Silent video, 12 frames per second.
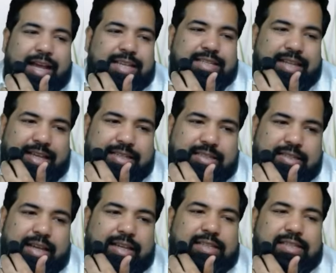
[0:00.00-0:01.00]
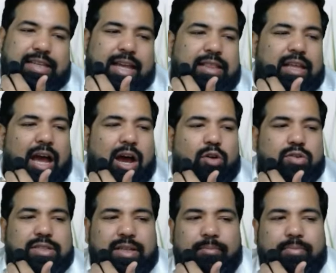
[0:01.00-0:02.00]
Guys, next. Can the
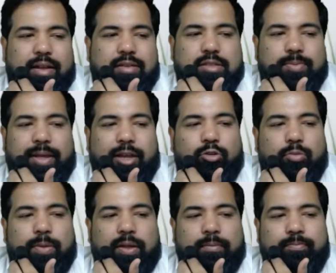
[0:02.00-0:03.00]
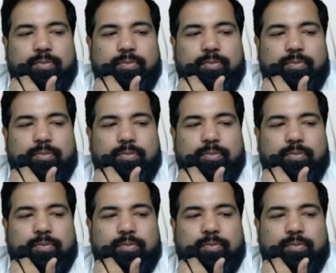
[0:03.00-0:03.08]
house sometimes be LOP?